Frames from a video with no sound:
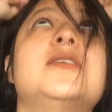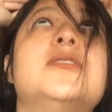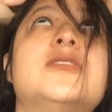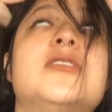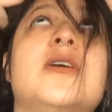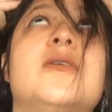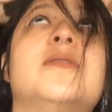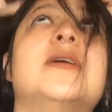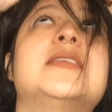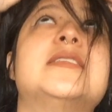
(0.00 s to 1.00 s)

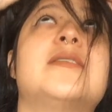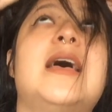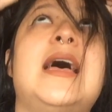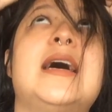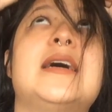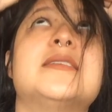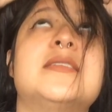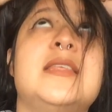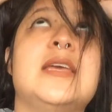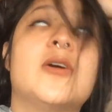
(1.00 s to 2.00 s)
So it still
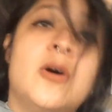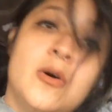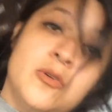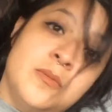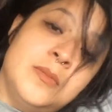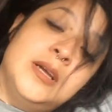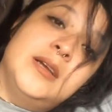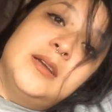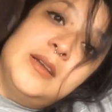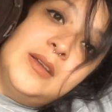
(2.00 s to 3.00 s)
has the comb
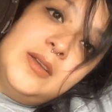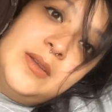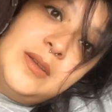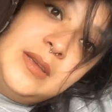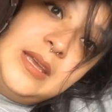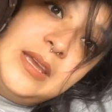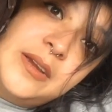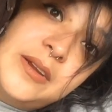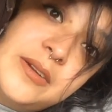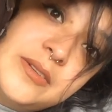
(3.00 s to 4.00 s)

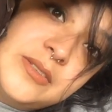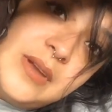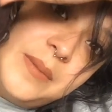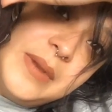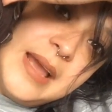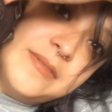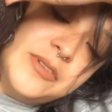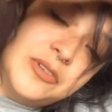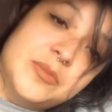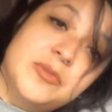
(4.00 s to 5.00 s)
here, so I'm gonna have
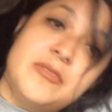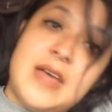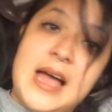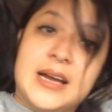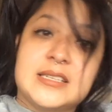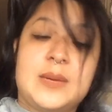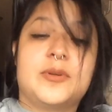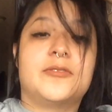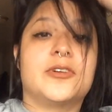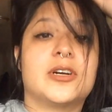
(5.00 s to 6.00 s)
to remove that because I
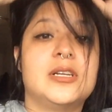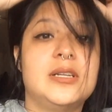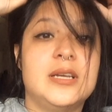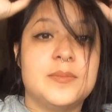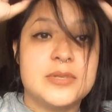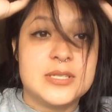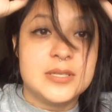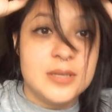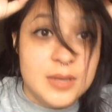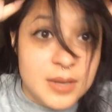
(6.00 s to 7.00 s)
prefer clips.